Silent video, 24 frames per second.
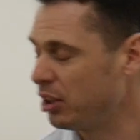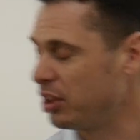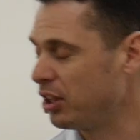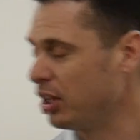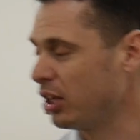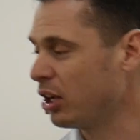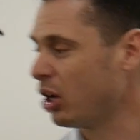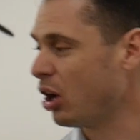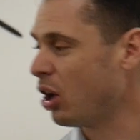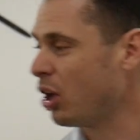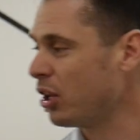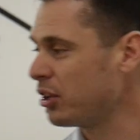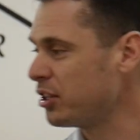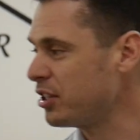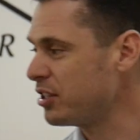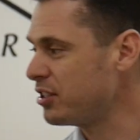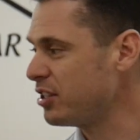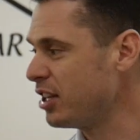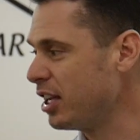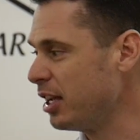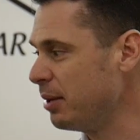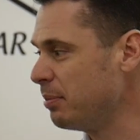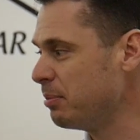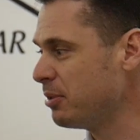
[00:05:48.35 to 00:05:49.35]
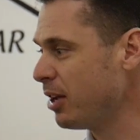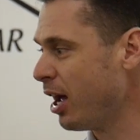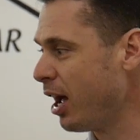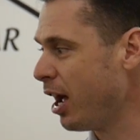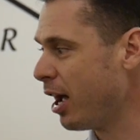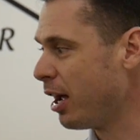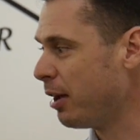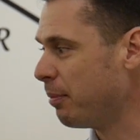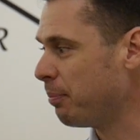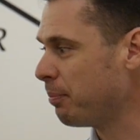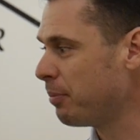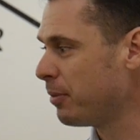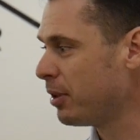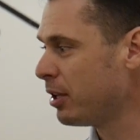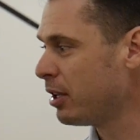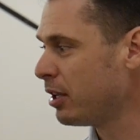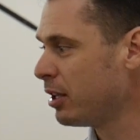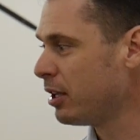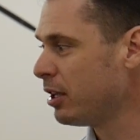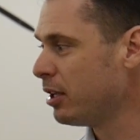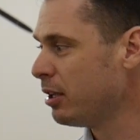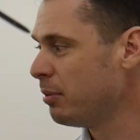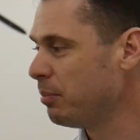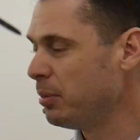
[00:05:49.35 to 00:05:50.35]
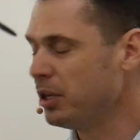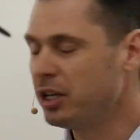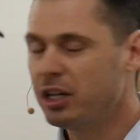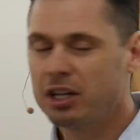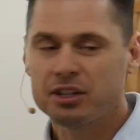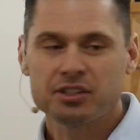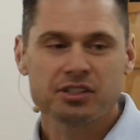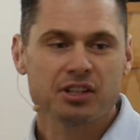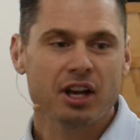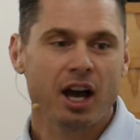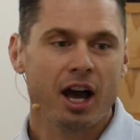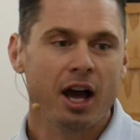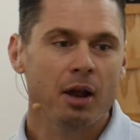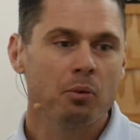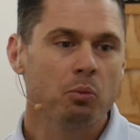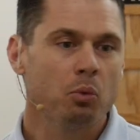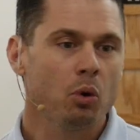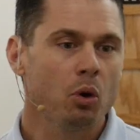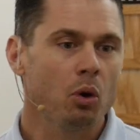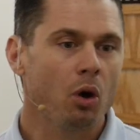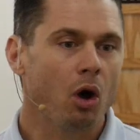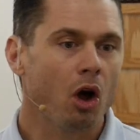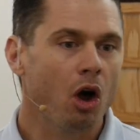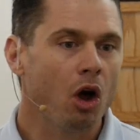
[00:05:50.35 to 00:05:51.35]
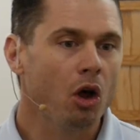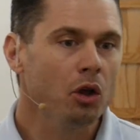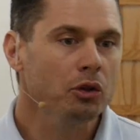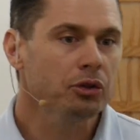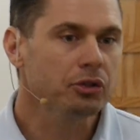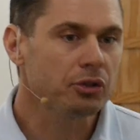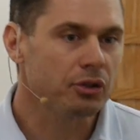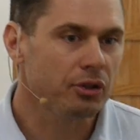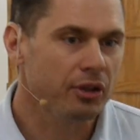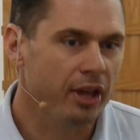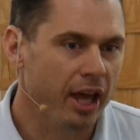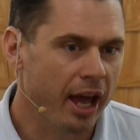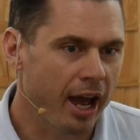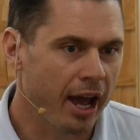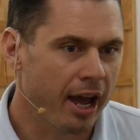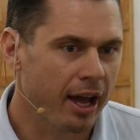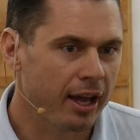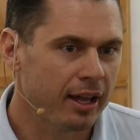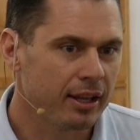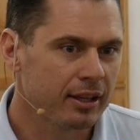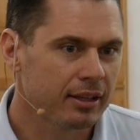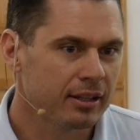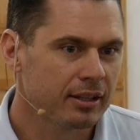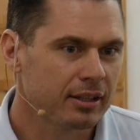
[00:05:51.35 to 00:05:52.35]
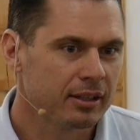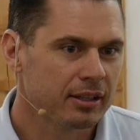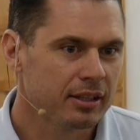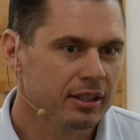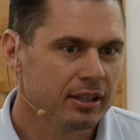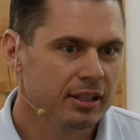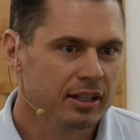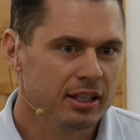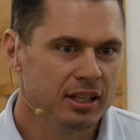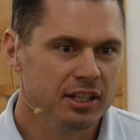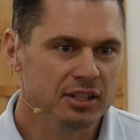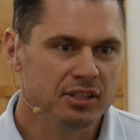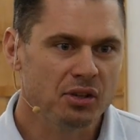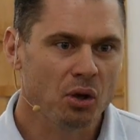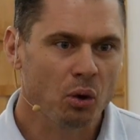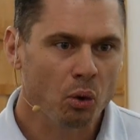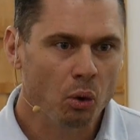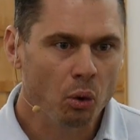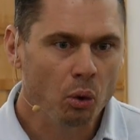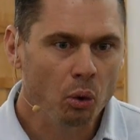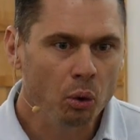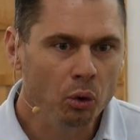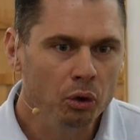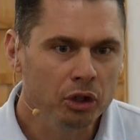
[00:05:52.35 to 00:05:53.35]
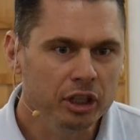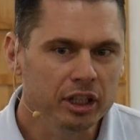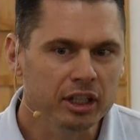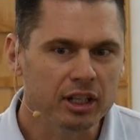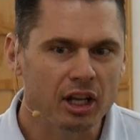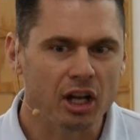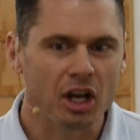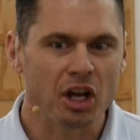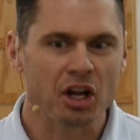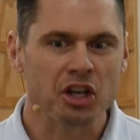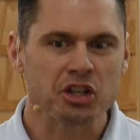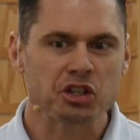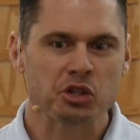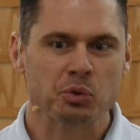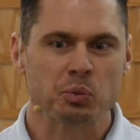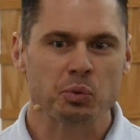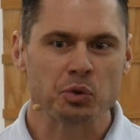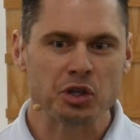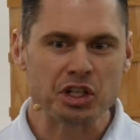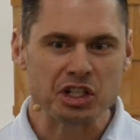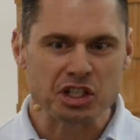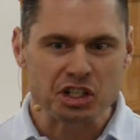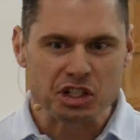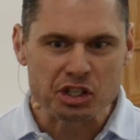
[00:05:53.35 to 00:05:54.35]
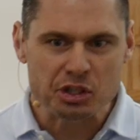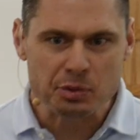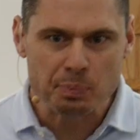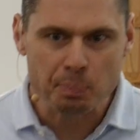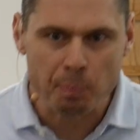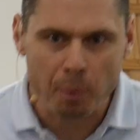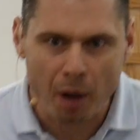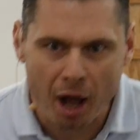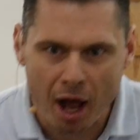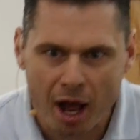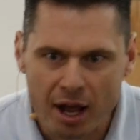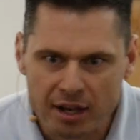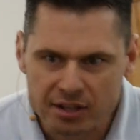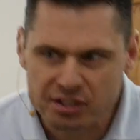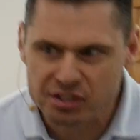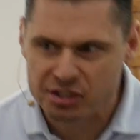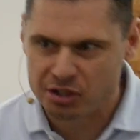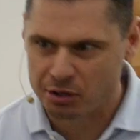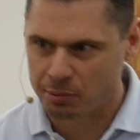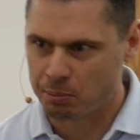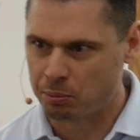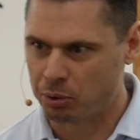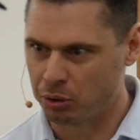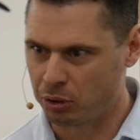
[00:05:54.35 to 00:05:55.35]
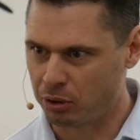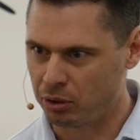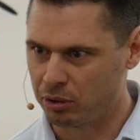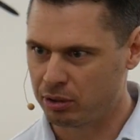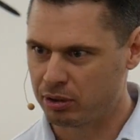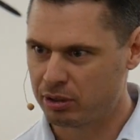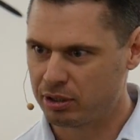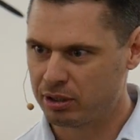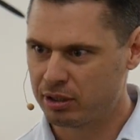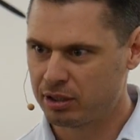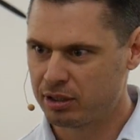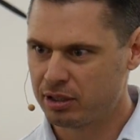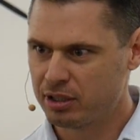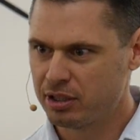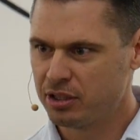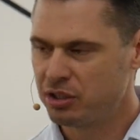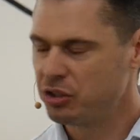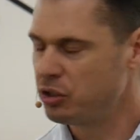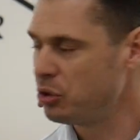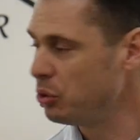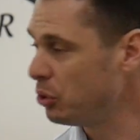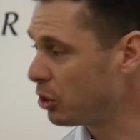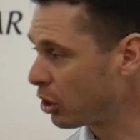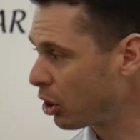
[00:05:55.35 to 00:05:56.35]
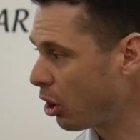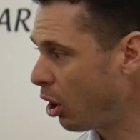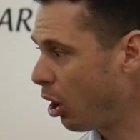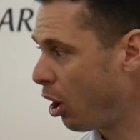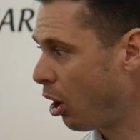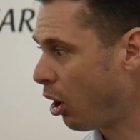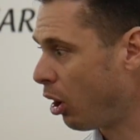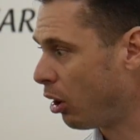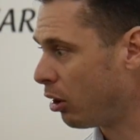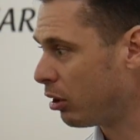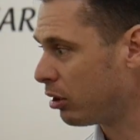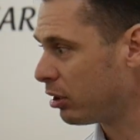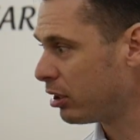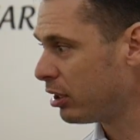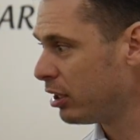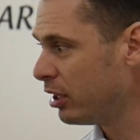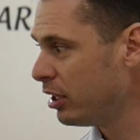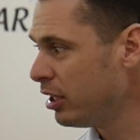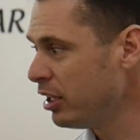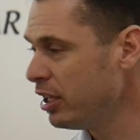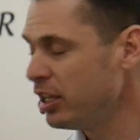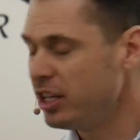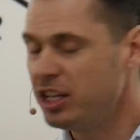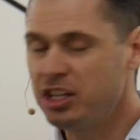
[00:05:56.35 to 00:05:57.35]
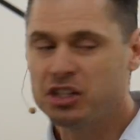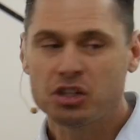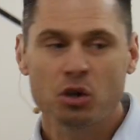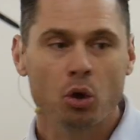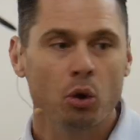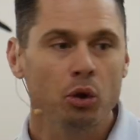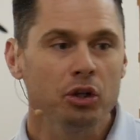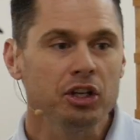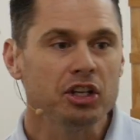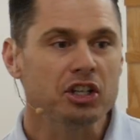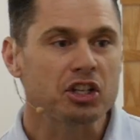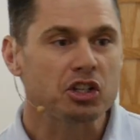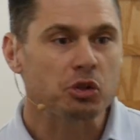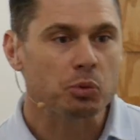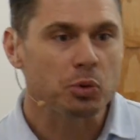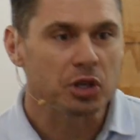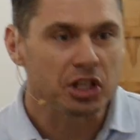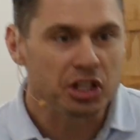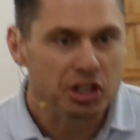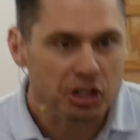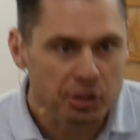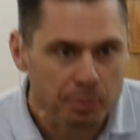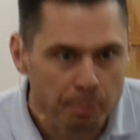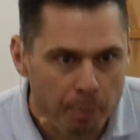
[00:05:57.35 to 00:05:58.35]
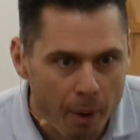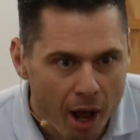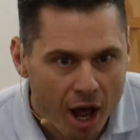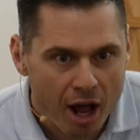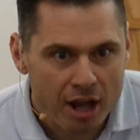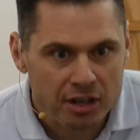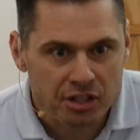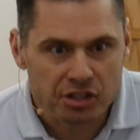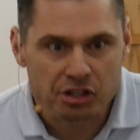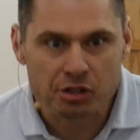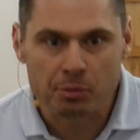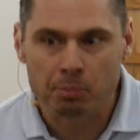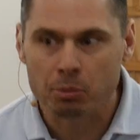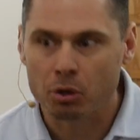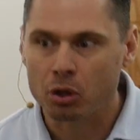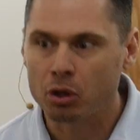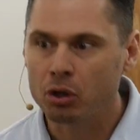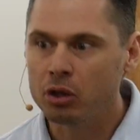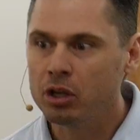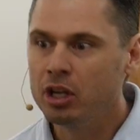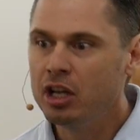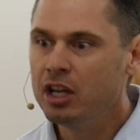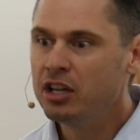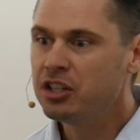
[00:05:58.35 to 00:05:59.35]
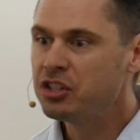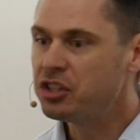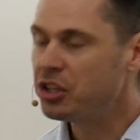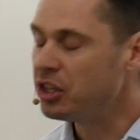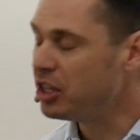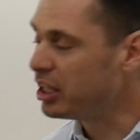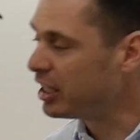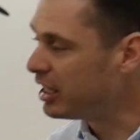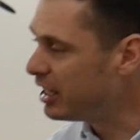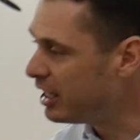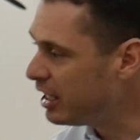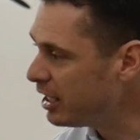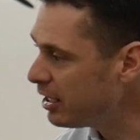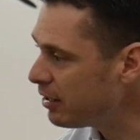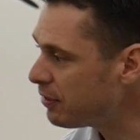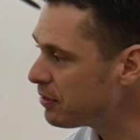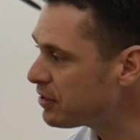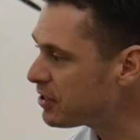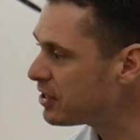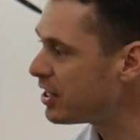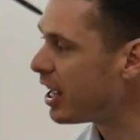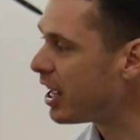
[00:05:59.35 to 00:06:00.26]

thing all at the same time. Because God won't alter that. He's holding us responsible to the call. He's holding us responsible to the gifts